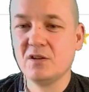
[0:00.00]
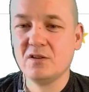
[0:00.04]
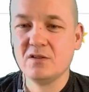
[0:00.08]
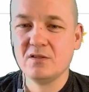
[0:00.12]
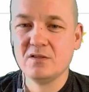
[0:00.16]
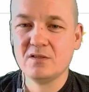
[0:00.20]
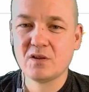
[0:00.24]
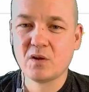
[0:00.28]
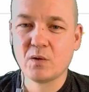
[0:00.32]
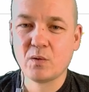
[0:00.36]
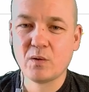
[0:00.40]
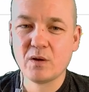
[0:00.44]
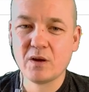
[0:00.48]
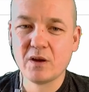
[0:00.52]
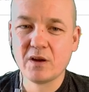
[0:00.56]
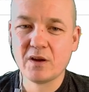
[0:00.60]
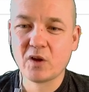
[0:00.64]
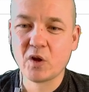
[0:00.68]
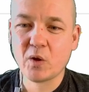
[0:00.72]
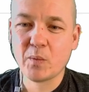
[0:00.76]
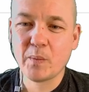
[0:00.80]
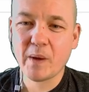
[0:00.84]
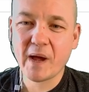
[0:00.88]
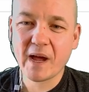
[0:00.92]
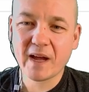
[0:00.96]
So
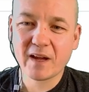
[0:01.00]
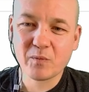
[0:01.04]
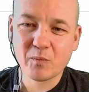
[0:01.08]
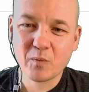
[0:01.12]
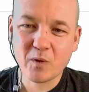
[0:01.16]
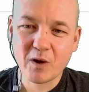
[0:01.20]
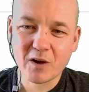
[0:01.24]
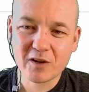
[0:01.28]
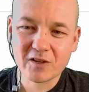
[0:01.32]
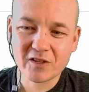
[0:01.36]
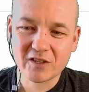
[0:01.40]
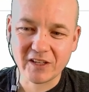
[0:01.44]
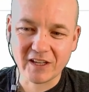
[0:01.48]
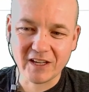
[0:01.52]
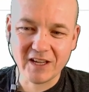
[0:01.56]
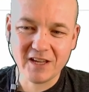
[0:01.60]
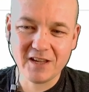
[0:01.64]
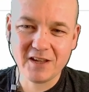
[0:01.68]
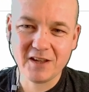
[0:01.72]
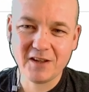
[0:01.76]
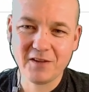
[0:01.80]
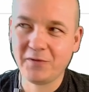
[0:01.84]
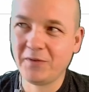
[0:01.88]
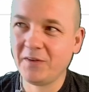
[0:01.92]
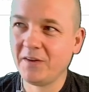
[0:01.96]
go back and watch it
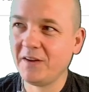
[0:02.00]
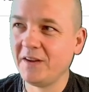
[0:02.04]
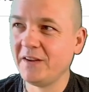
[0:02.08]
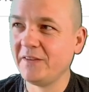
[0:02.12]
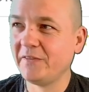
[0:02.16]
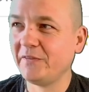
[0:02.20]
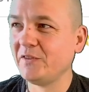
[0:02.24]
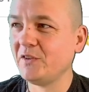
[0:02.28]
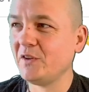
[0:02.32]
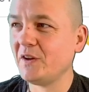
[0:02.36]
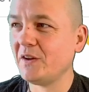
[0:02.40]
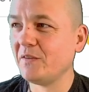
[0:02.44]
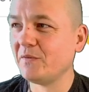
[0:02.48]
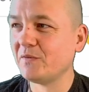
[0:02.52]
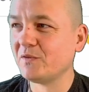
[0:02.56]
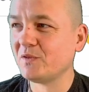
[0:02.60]
if you have